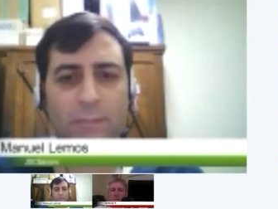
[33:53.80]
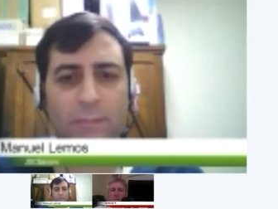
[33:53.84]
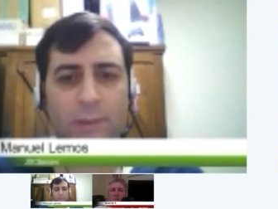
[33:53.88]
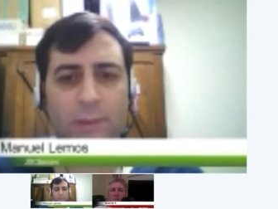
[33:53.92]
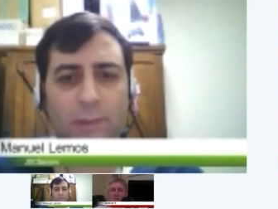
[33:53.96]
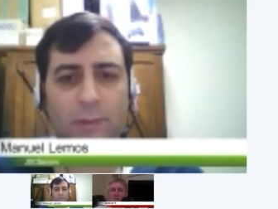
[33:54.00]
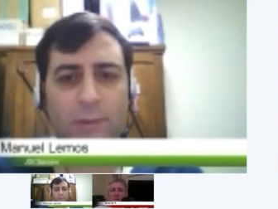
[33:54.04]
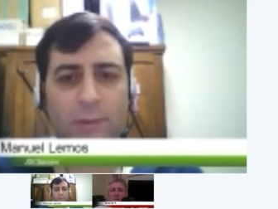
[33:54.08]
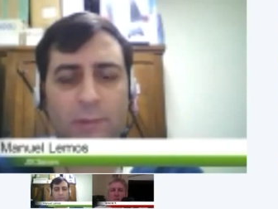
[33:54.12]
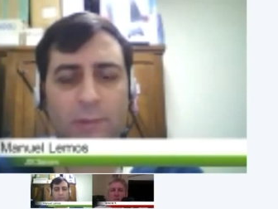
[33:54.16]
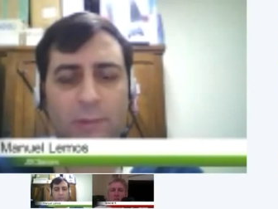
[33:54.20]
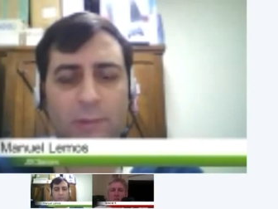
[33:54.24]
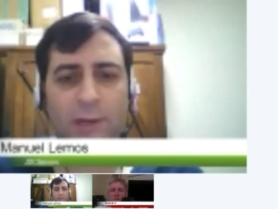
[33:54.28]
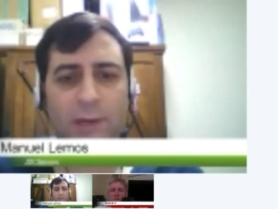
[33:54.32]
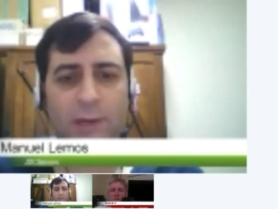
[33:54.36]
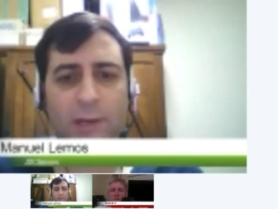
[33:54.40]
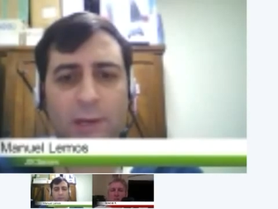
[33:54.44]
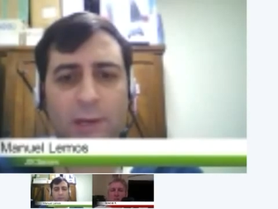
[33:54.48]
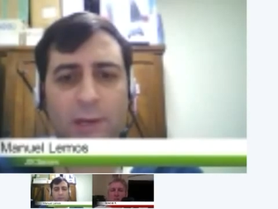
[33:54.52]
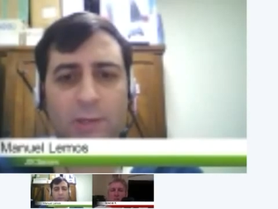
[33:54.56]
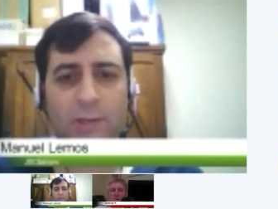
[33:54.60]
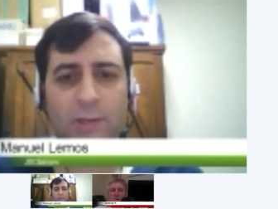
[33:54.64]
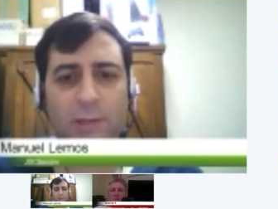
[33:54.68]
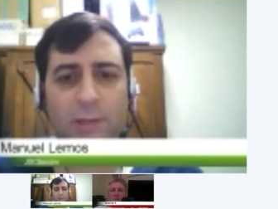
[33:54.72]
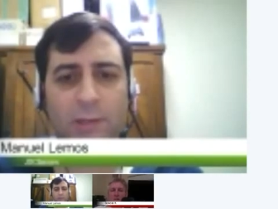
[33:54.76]
user
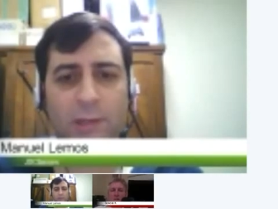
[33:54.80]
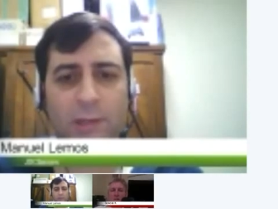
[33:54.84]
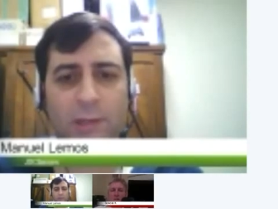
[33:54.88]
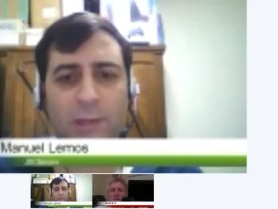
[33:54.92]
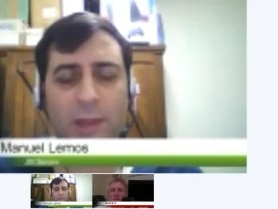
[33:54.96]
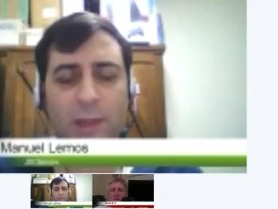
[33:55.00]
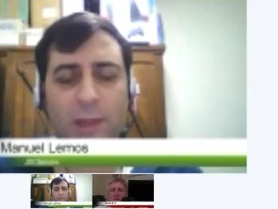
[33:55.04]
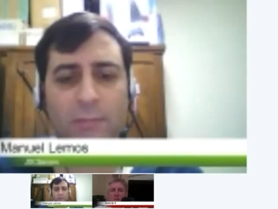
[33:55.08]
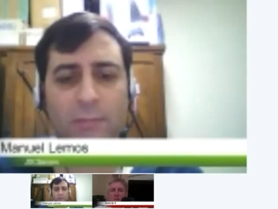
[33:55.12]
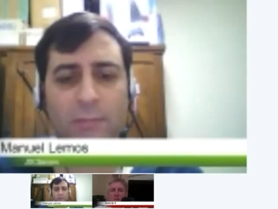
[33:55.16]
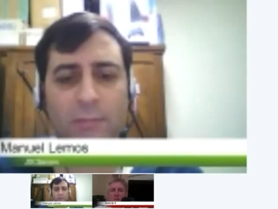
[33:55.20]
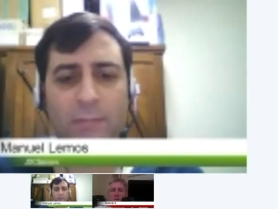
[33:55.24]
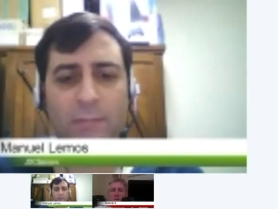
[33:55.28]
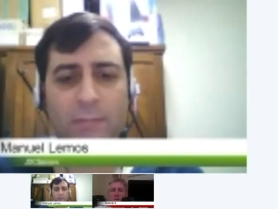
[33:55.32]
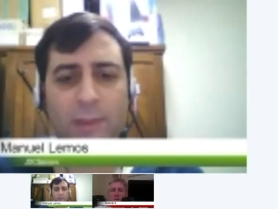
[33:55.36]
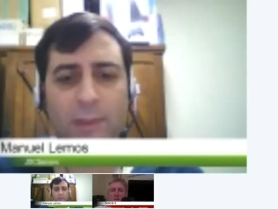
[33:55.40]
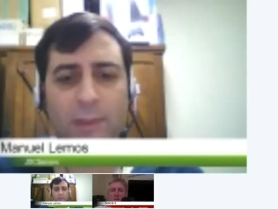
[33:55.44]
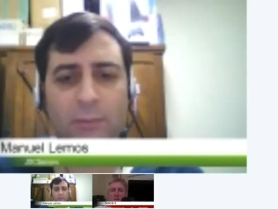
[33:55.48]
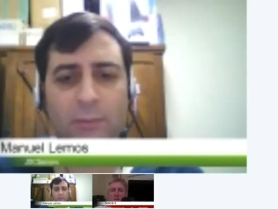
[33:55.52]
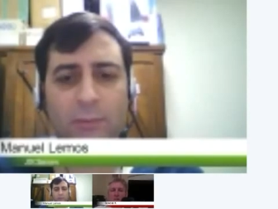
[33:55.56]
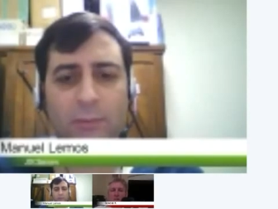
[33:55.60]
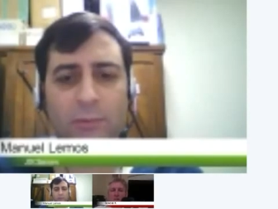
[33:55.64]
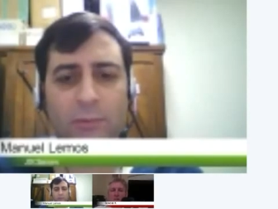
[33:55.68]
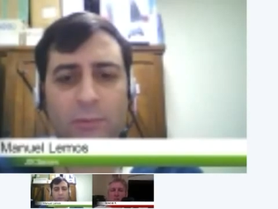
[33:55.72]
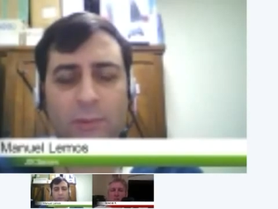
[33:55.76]
agent name
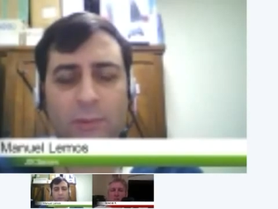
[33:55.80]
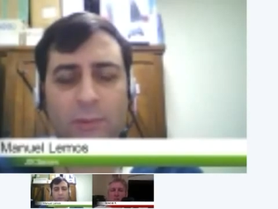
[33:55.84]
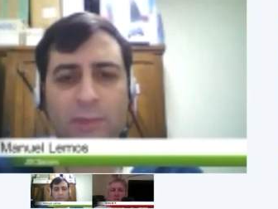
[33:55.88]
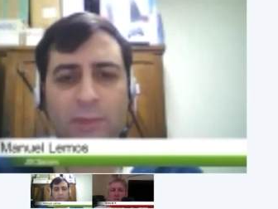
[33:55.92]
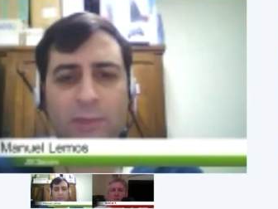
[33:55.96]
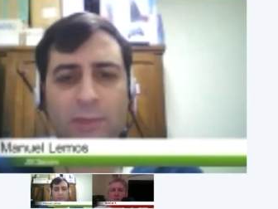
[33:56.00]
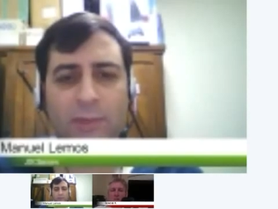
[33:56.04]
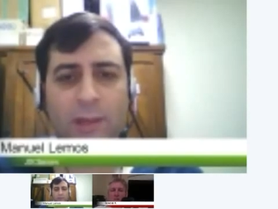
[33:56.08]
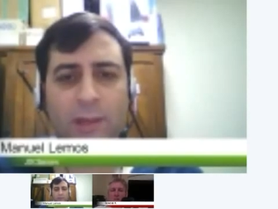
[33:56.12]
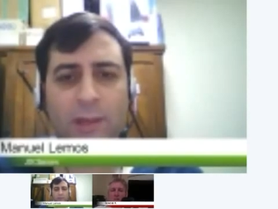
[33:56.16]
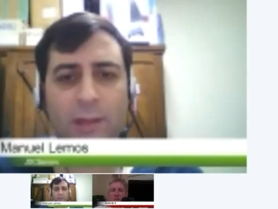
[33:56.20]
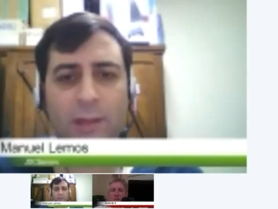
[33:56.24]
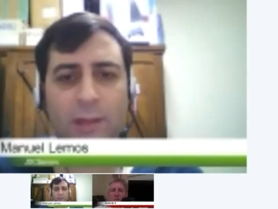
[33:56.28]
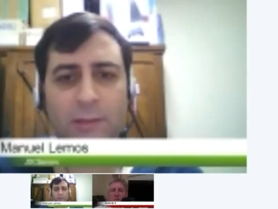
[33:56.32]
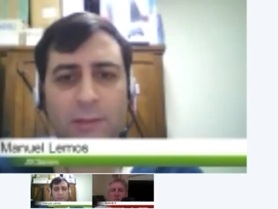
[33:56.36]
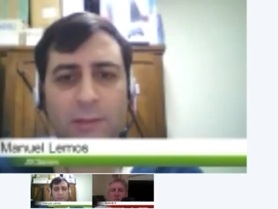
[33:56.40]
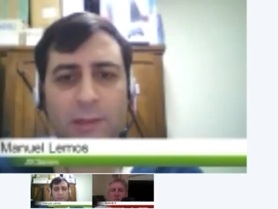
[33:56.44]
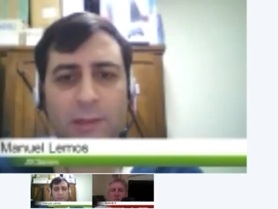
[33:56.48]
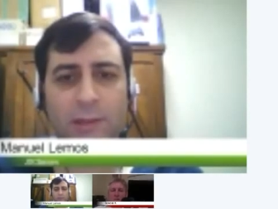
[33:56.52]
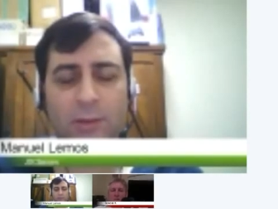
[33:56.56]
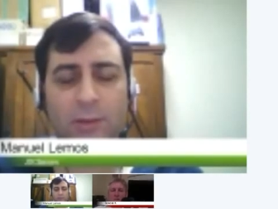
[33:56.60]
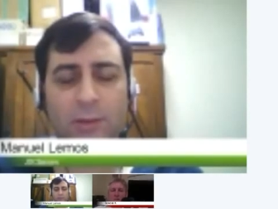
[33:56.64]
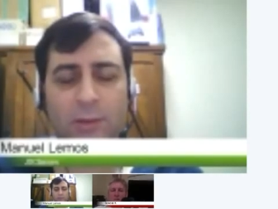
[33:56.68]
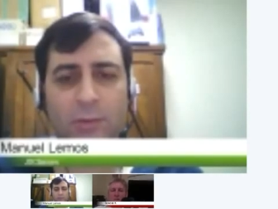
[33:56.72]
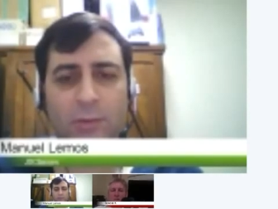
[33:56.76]
to something else
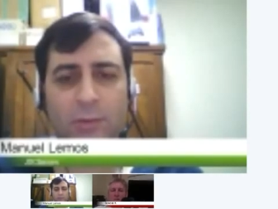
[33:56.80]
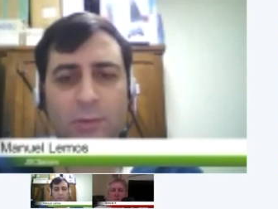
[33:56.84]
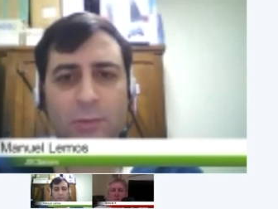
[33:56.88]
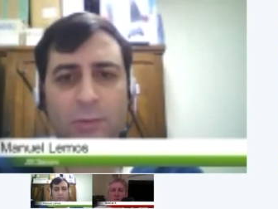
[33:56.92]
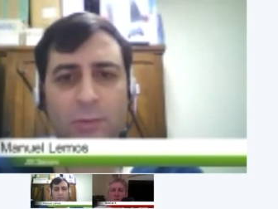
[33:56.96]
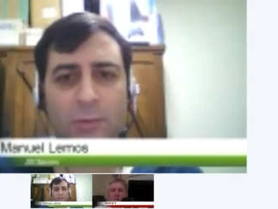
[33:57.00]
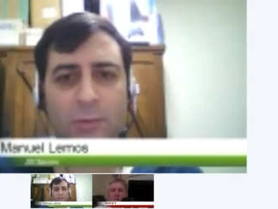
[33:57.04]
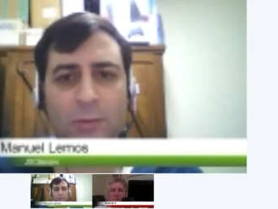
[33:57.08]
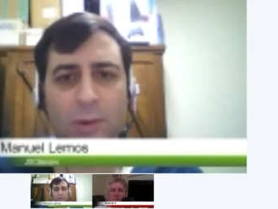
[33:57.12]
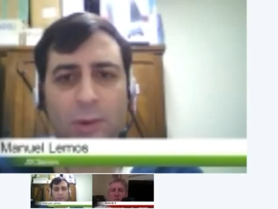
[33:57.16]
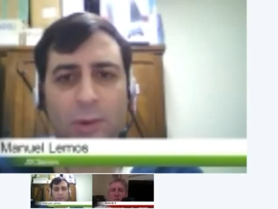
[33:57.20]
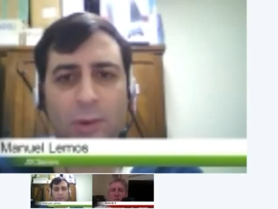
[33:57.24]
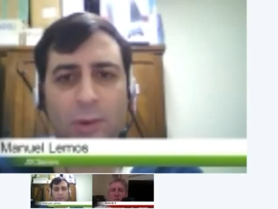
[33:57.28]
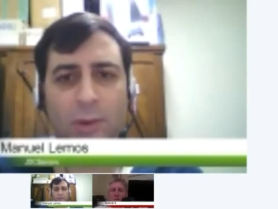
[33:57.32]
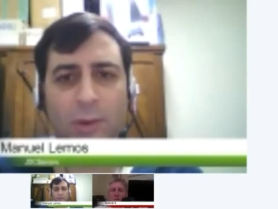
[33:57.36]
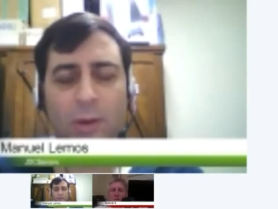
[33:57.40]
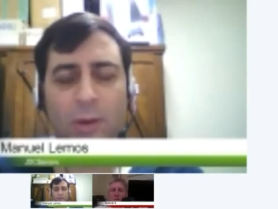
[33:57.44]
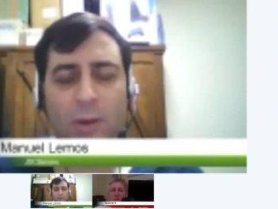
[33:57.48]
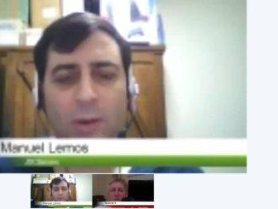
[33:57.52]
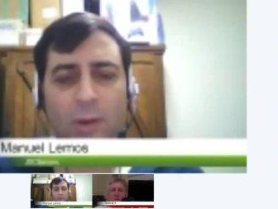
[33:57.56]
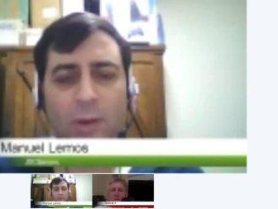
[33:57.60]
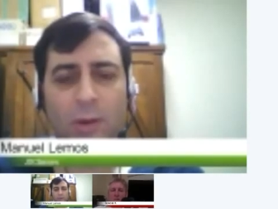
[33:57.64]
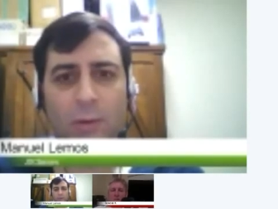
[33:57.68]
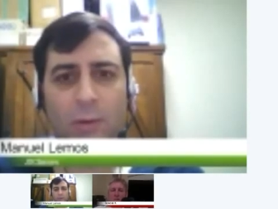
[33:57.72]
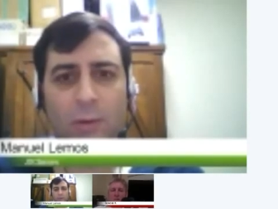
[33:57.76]
that you
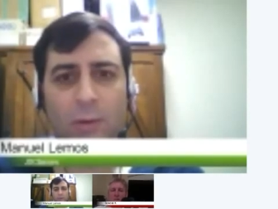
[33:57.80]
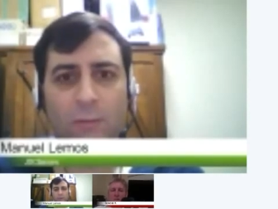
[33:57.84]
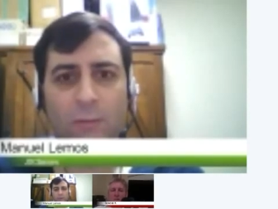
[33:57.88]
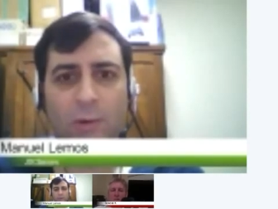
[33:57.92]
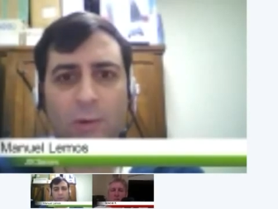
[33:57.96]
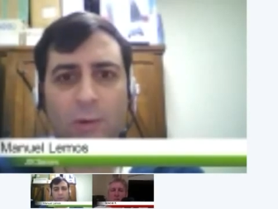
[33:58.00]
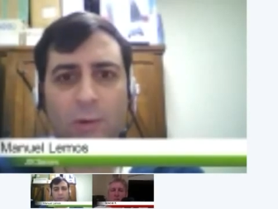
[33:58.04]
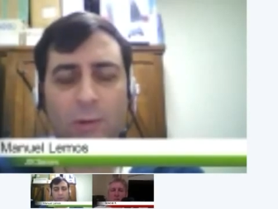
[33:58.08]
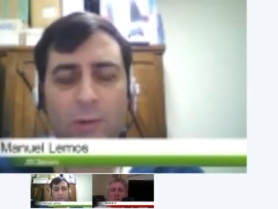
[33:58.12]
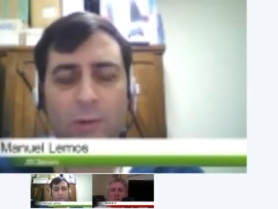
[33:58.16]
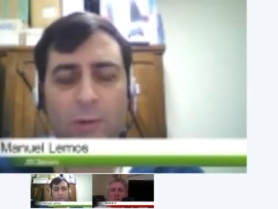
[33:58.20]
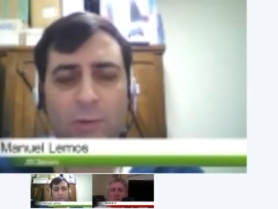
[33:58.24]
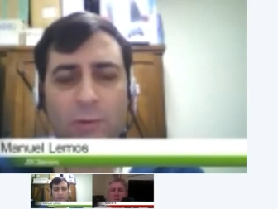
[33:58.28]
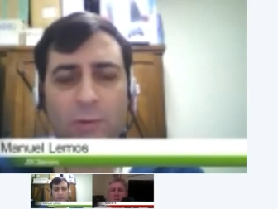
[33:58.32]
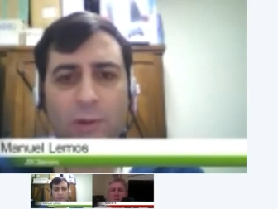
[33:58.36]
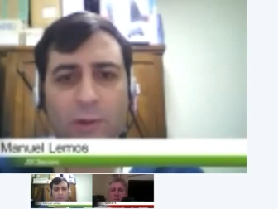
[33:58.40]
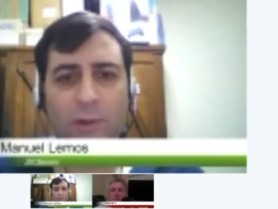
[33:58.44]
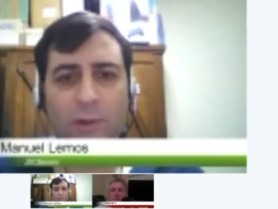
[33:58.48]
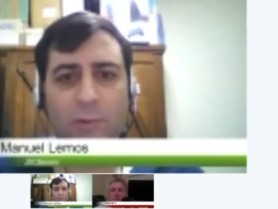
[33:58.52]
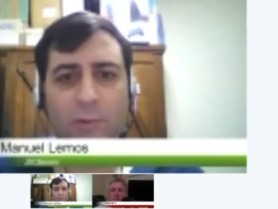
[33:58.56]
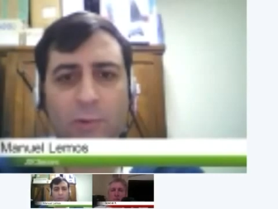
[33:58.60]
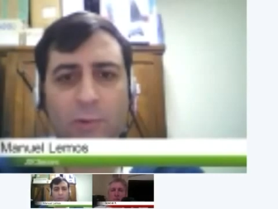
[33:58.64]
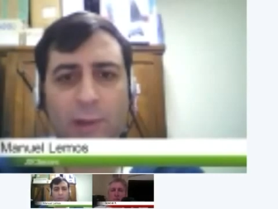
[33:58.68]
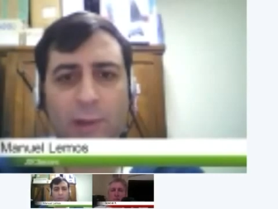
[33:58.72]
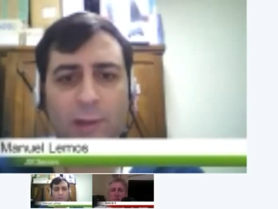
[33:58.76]
want to
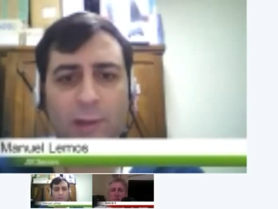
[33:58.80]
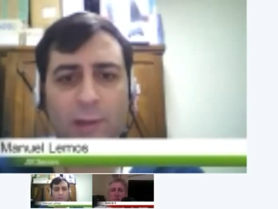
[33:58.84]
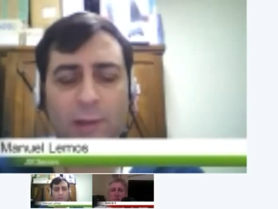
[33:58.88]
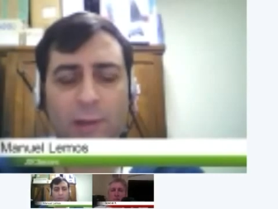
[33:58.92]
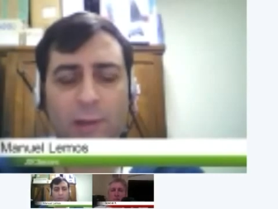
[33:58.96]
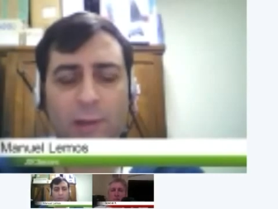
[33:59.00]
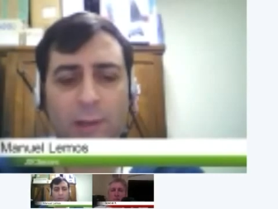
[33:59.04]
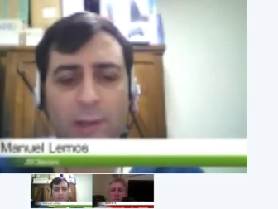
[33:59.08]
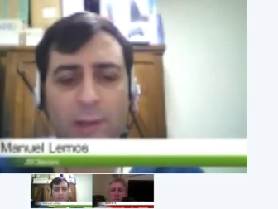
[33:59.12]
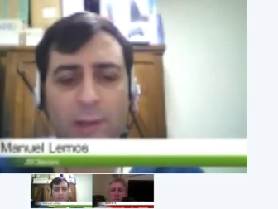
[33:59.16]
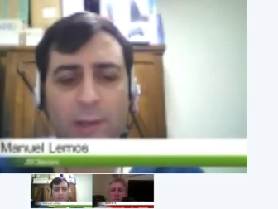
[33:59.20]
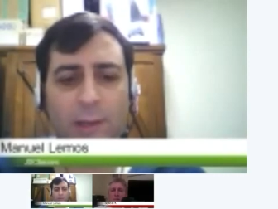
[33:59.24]
emulate.